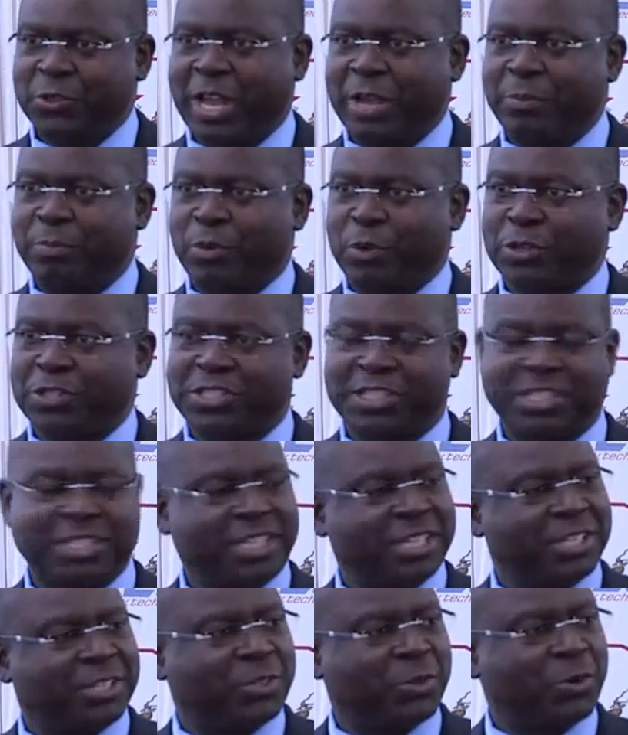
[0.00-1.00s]
So I
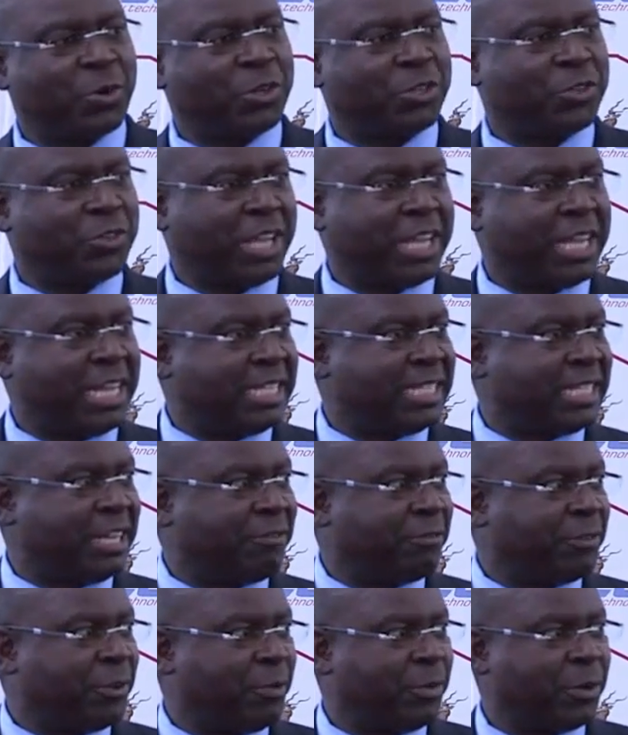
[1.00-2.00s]
proceeded to go to the
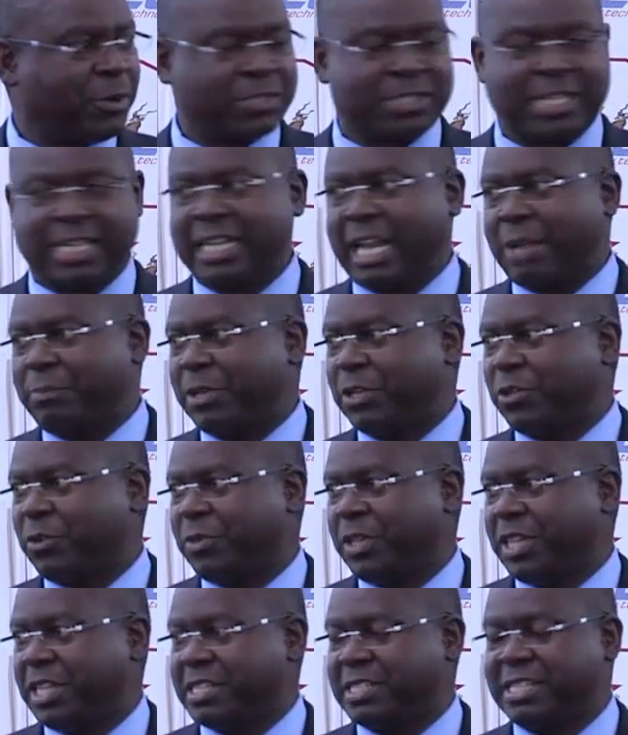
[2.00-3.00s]
interview, because that happened
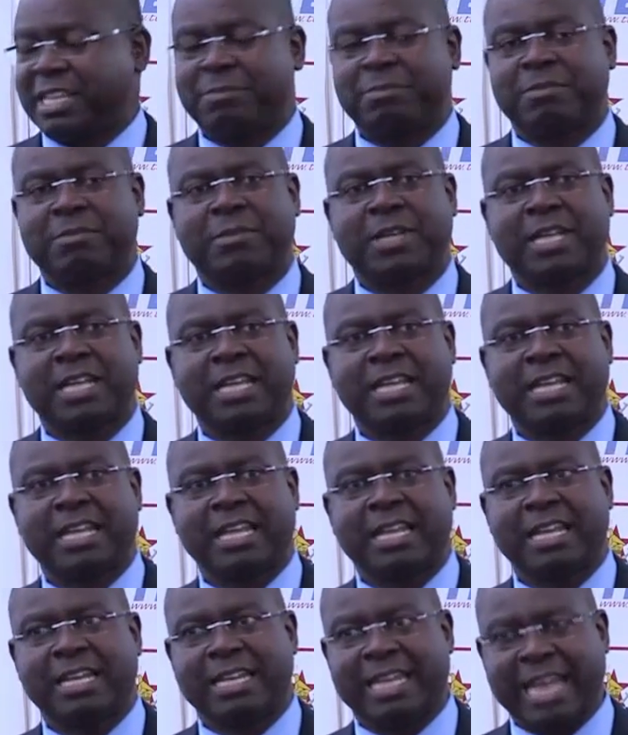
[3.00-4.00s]
to be the same
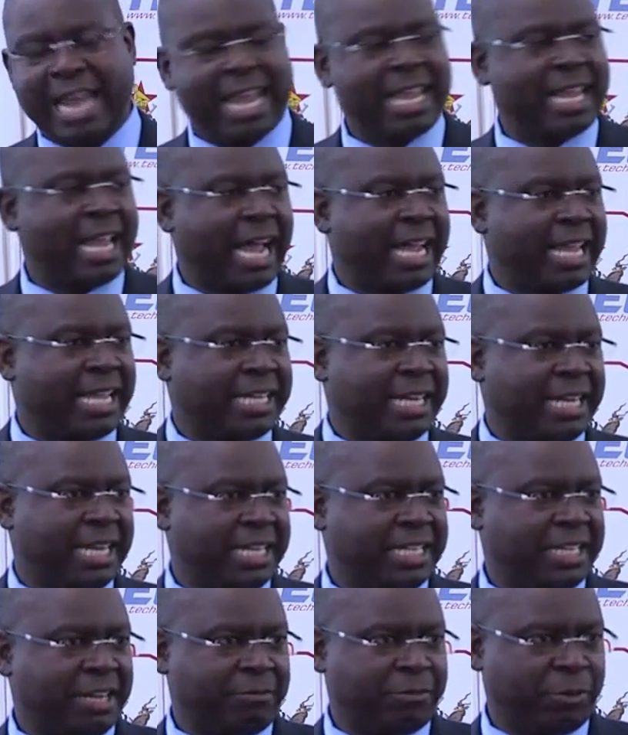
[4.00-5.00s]
day I had an
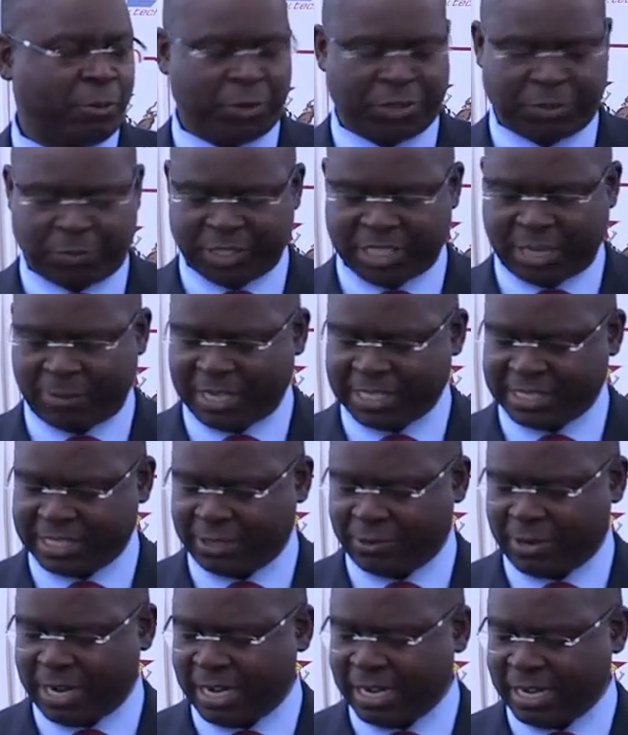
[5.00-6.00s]
interview with Mr.
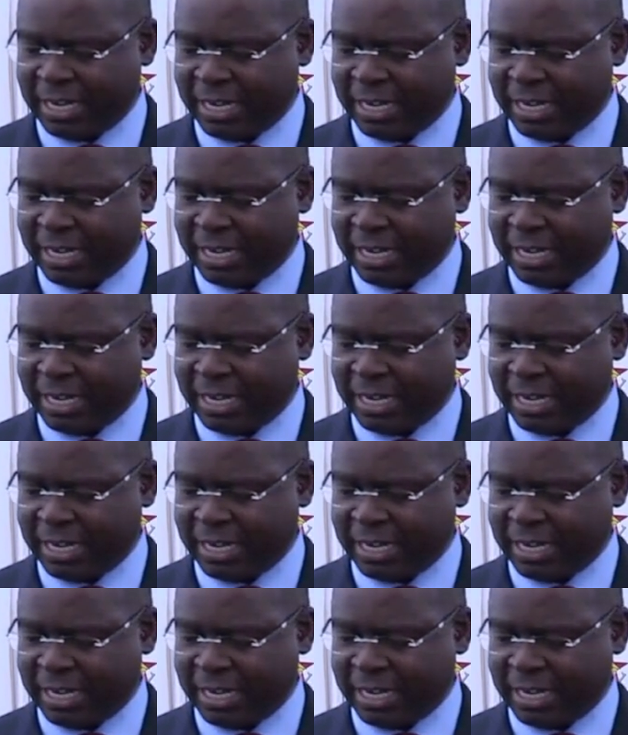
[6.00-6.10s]
Masiwa